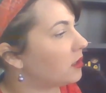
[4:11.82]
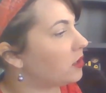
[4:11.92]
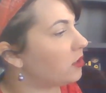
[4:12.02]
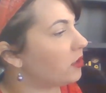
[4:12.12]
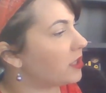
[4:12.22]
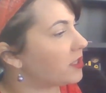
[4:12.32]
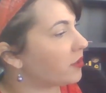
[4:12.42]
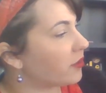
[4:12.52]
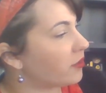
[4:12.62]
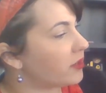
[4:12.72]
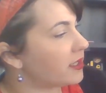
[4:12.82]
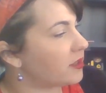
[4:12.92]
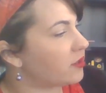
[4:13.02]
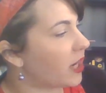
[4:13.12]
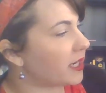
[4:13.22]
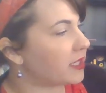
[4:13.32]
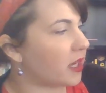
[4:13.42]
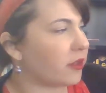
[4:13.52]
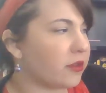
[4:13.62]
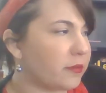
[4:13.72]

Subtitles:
Do the circles attract other